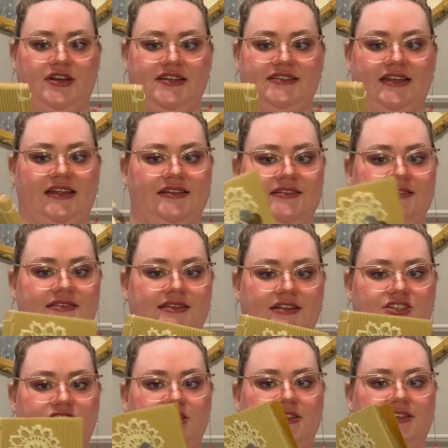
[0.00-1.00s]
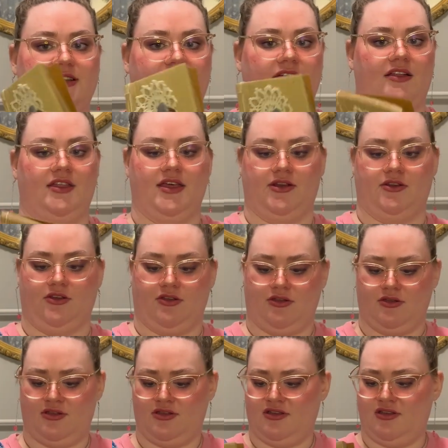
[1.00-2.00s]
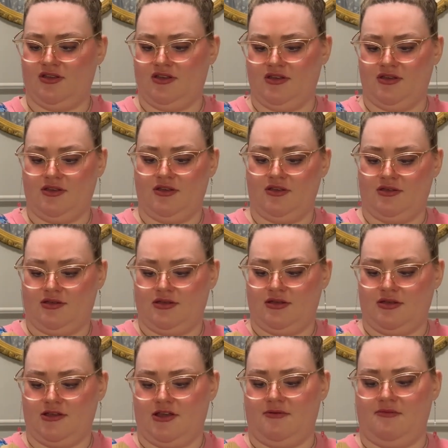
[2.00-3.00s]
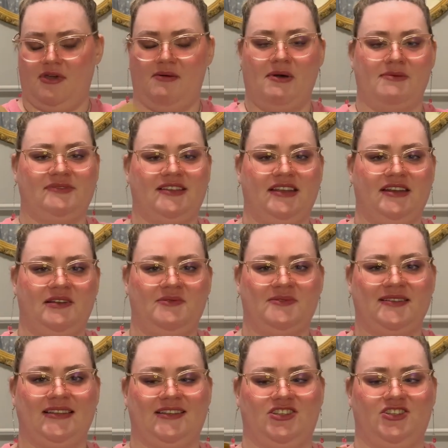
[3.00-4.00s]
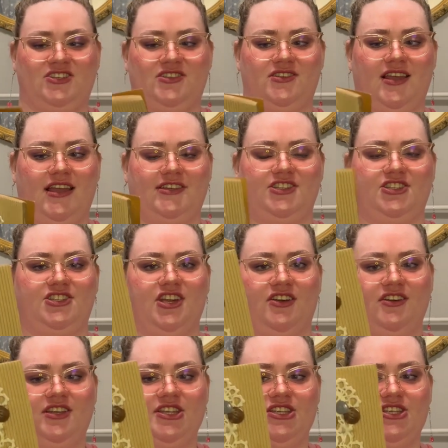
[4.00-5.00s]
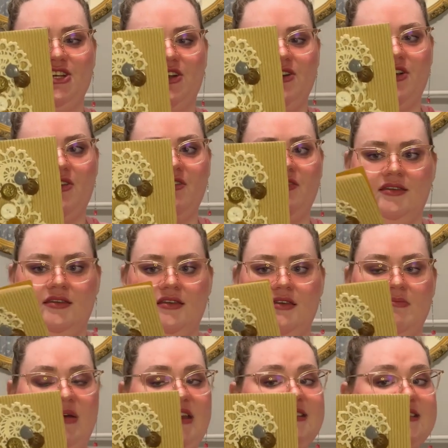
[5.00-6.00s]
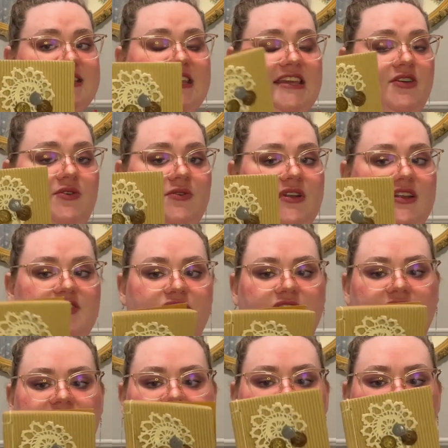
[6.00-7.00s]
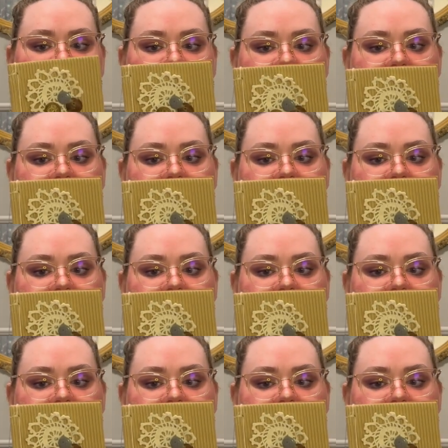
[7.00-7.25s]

cents. It's just like a little, my mom said it was a junk journal, but it's cute. It's really cute.